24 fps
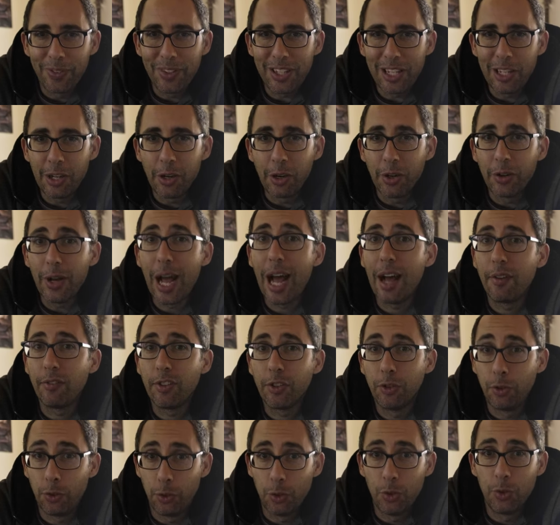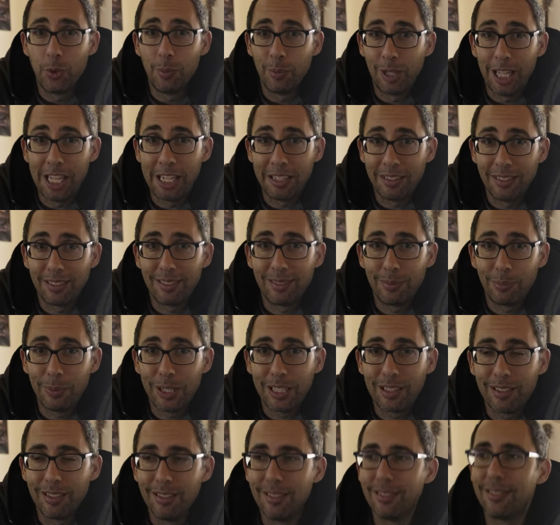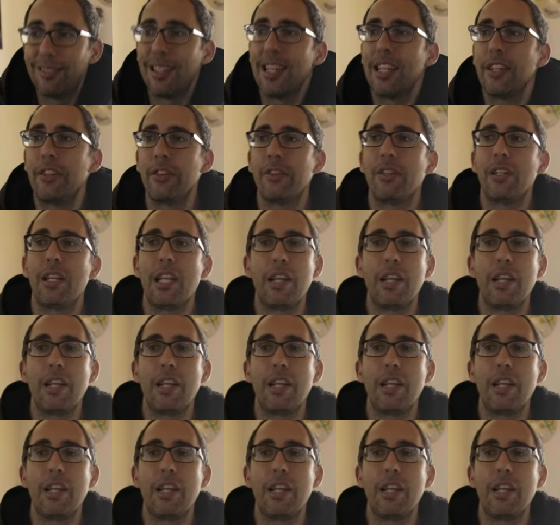You know, have a zoom lens, because then